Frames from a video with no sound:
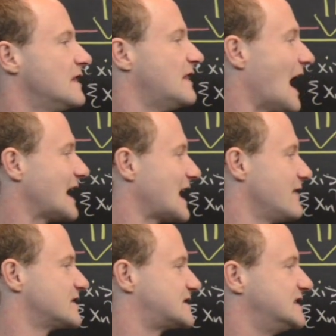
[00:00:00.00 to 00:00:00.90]
That
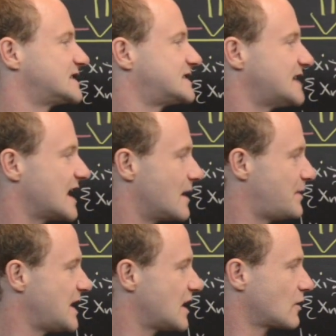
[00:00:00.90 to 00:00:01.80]
gave us this
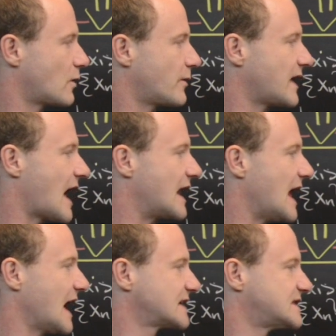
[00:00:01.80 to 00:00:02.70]
setup here where we had
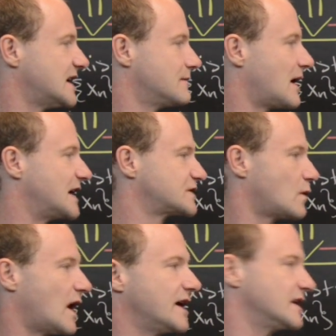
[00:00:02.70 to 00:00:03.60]
xn minus
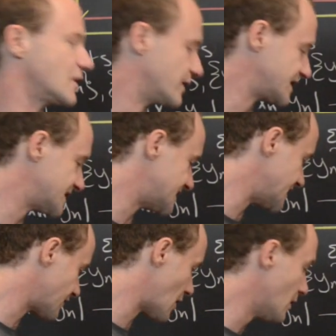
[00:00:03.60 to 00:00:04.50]
yn going to
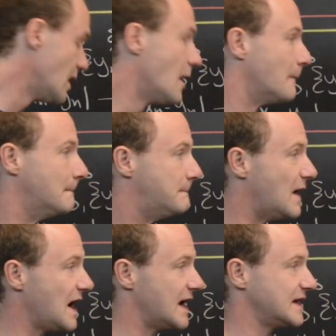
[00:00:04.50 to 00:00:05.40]
zero,
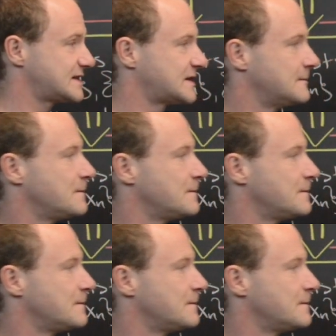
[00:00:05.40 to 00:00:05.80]
but